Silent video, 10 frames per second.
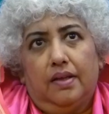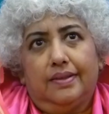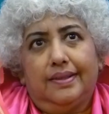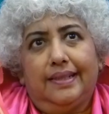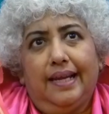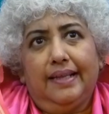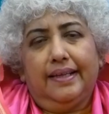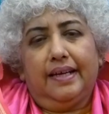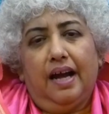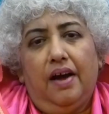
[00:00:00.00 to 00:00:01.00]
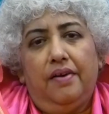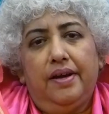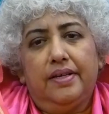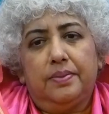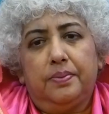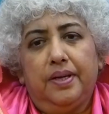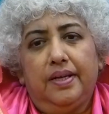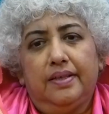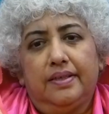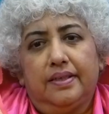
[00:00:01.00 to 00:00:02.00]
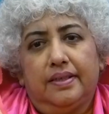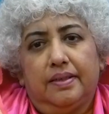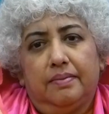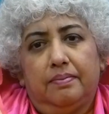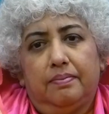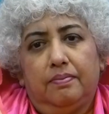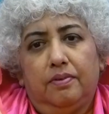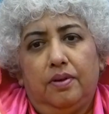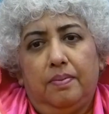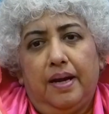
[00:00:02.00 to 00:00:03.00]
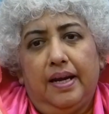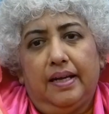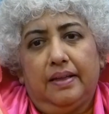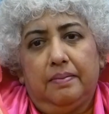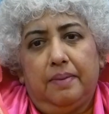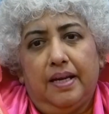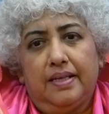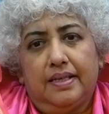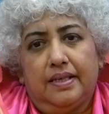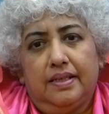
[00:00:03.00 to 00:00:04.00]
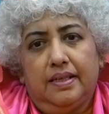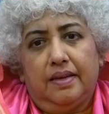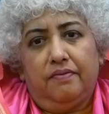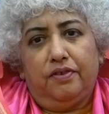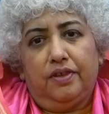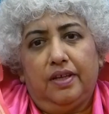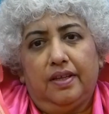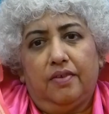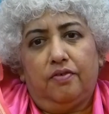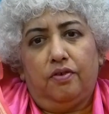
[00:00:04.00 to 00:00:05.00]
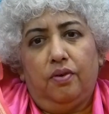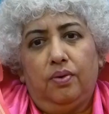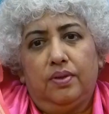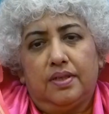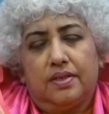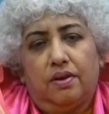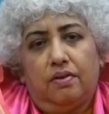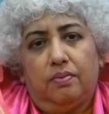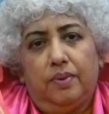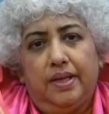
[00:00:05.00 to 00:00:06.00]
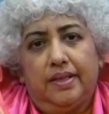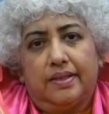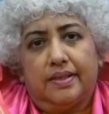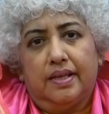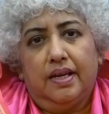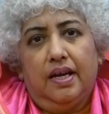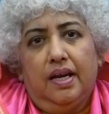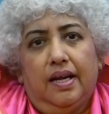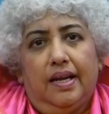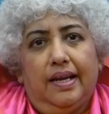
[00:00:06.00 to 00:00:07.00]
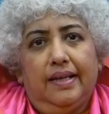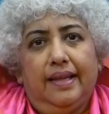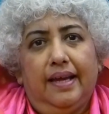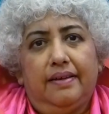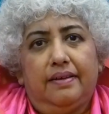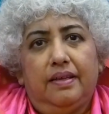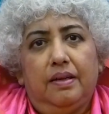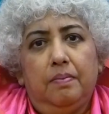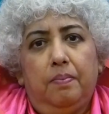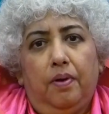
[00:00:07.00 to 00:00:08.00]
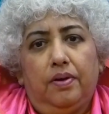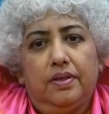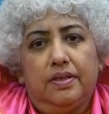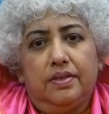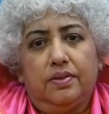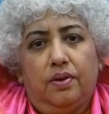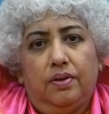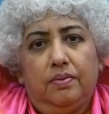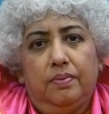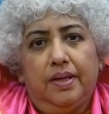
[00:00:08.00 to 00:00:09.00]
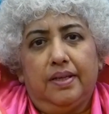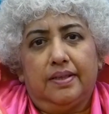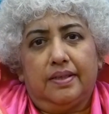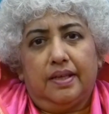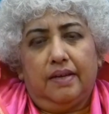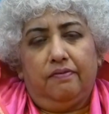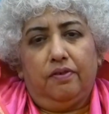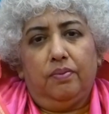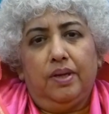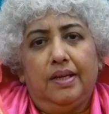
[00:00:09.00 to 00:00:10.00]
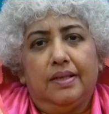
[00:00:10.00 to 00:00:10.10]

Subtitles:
just like the car has wheels, and the motorbike and the bicycle and everything that rolls has got wheels, like that the importance is on the wheels. If your wheel